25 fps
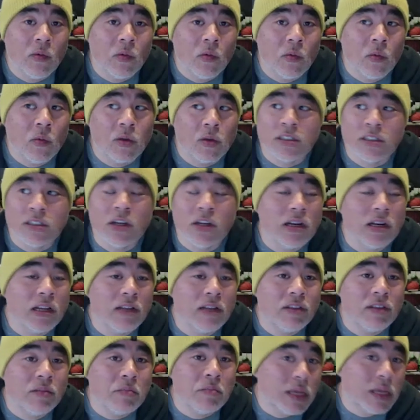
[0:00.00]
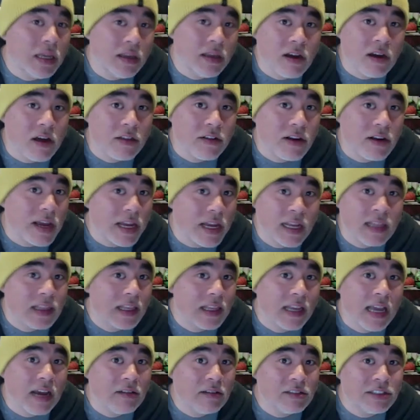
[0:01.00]
was good enough to be an author. I didn't
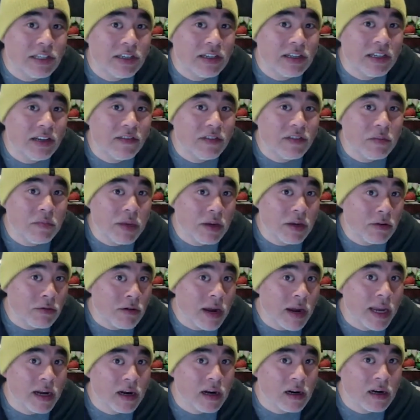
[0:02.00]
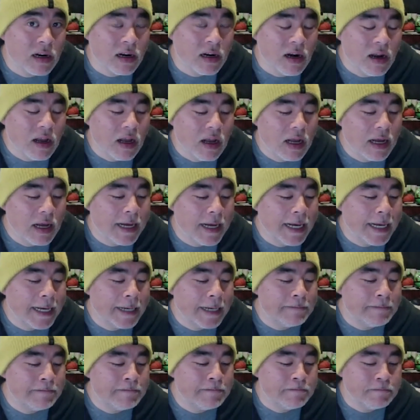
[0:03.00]
think I was good enough to be a writer.
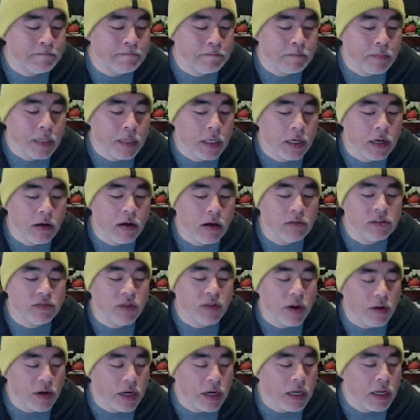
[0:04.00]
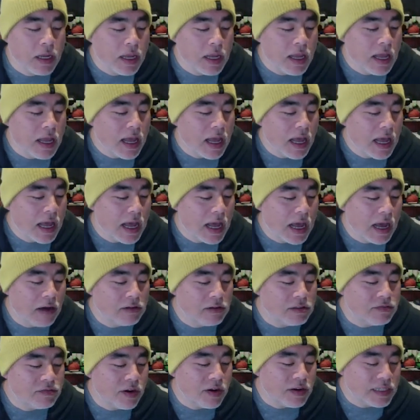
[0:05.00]
I was
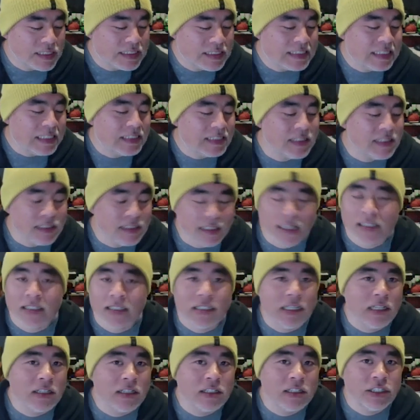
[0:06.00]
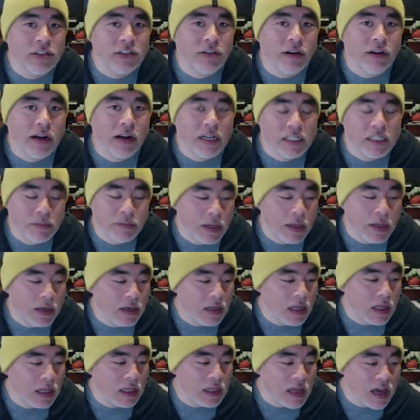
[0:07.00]
very seasoned as an illustrator. I spent
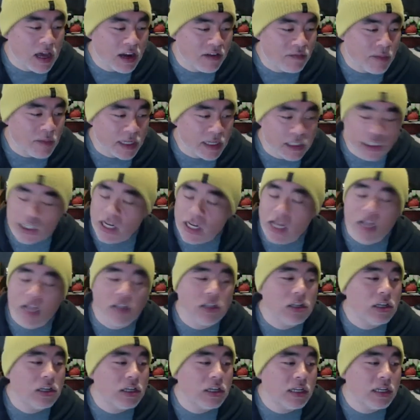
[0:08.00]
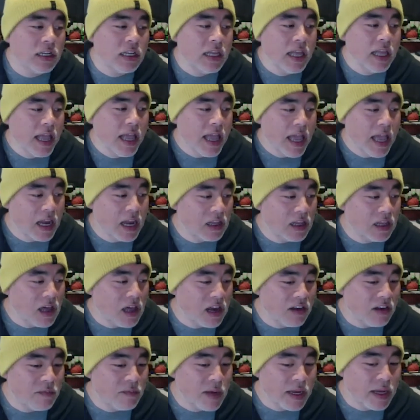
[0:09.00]
a lot of my childhood and a
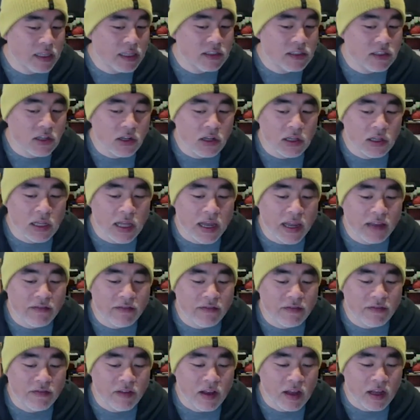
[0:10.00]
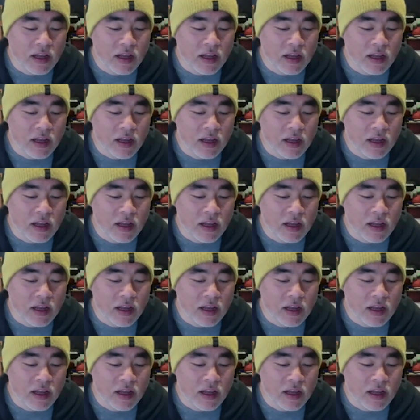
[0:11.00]
lot of my adult life,